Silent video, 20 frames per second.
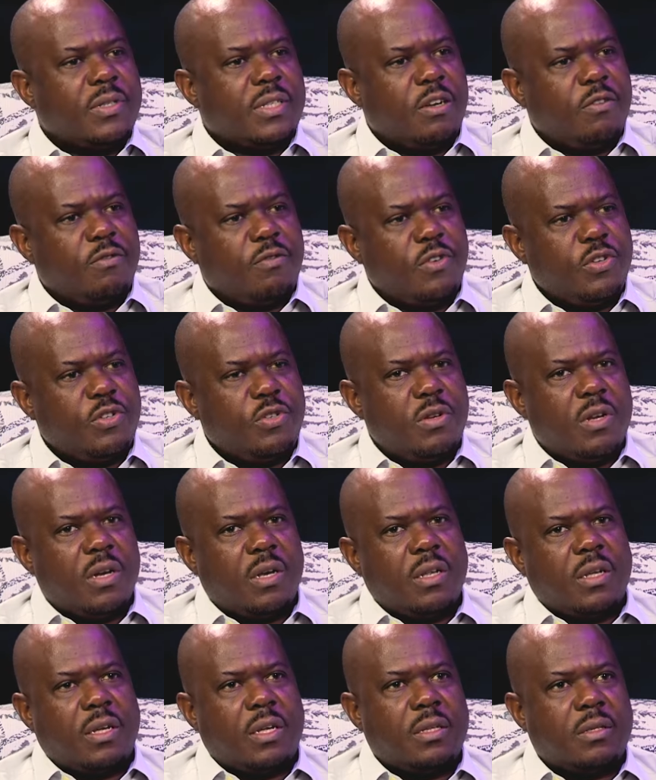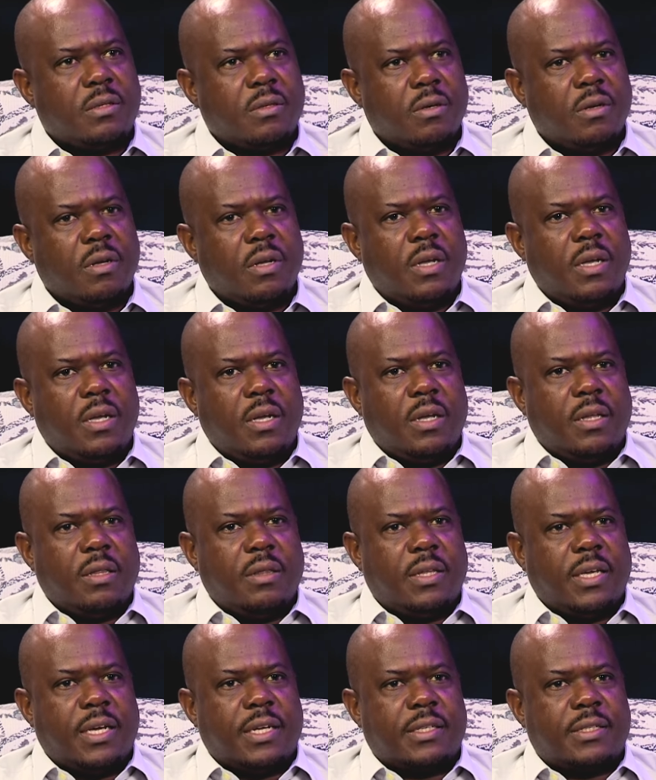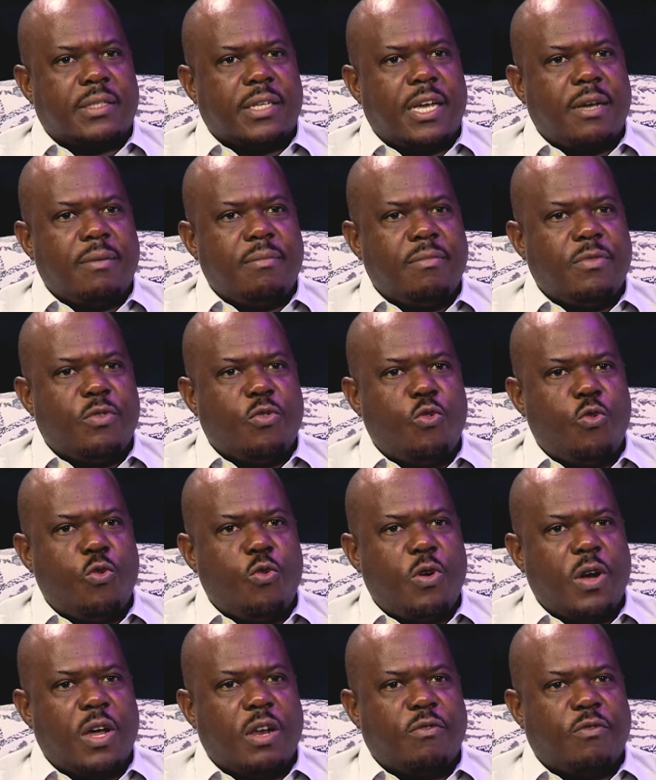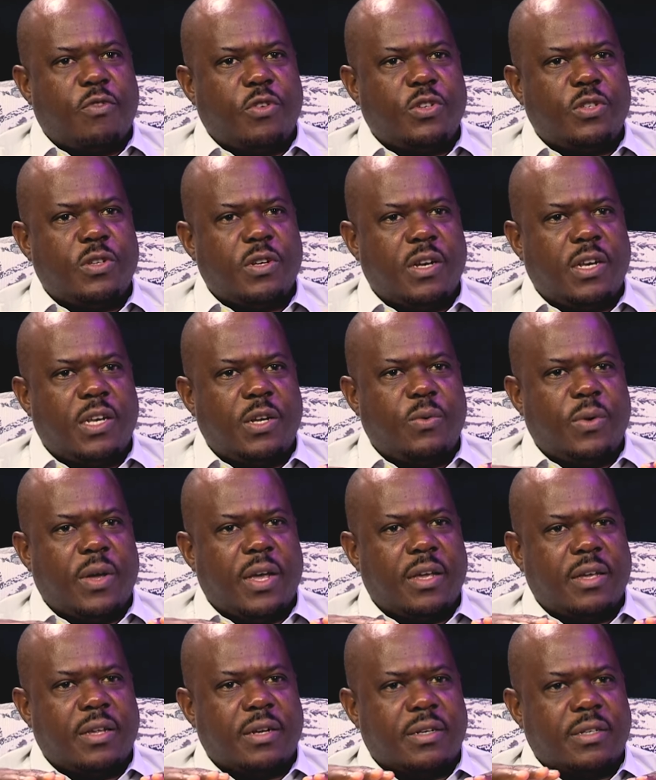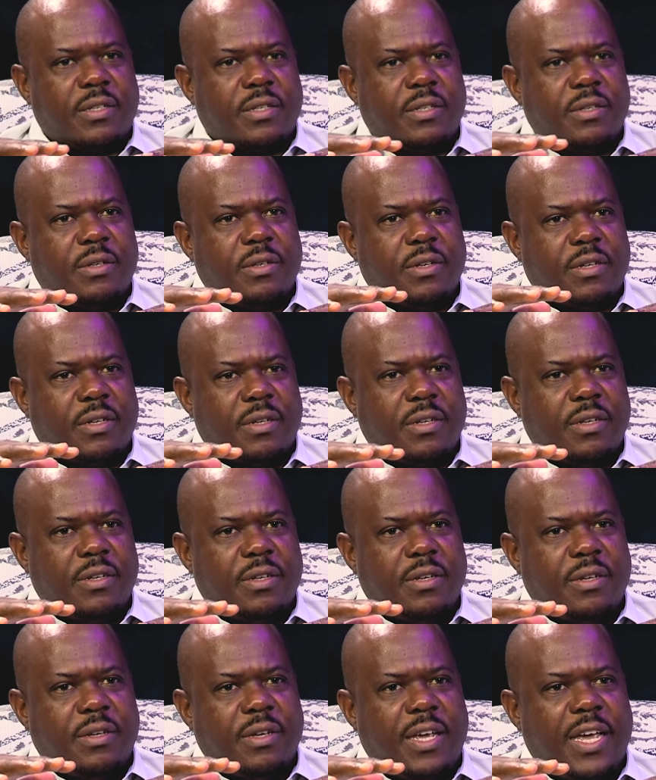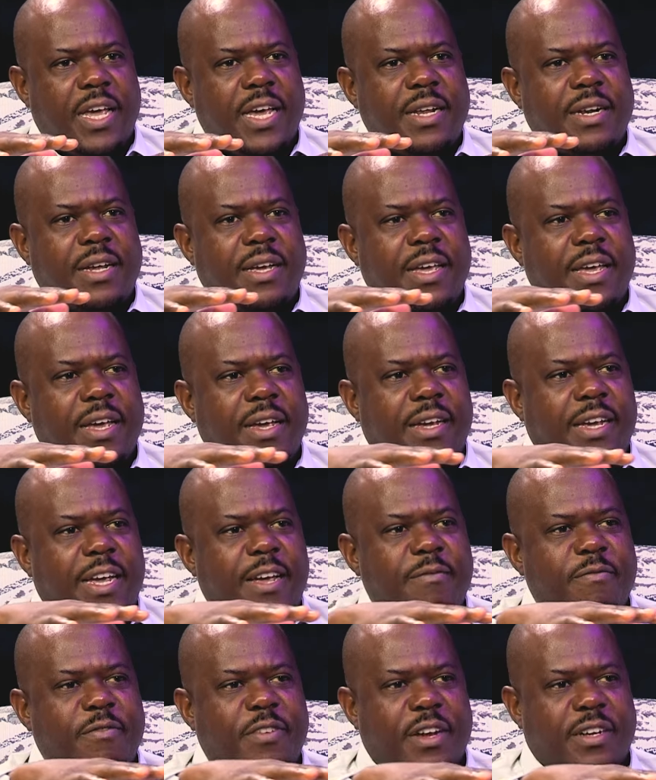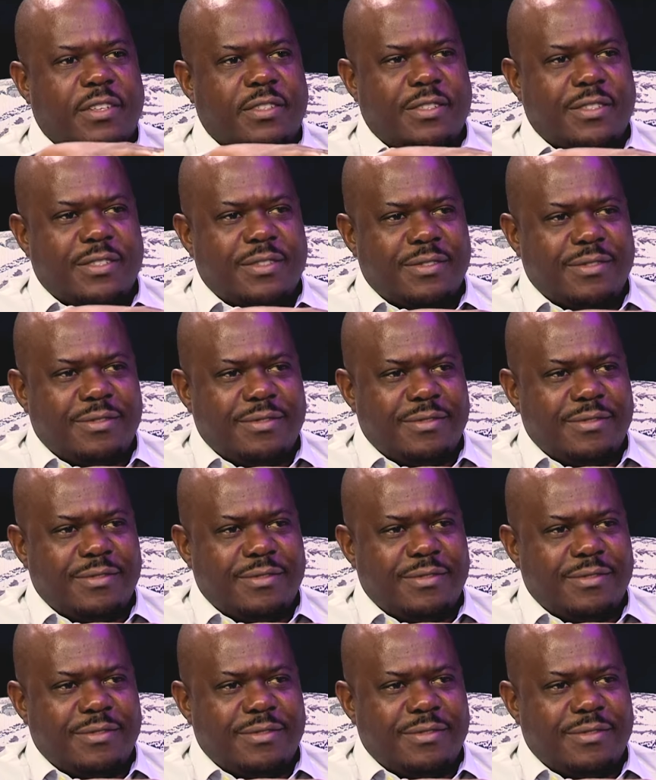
because unfortunately, Kitso, there are some who, unfortunately, error came first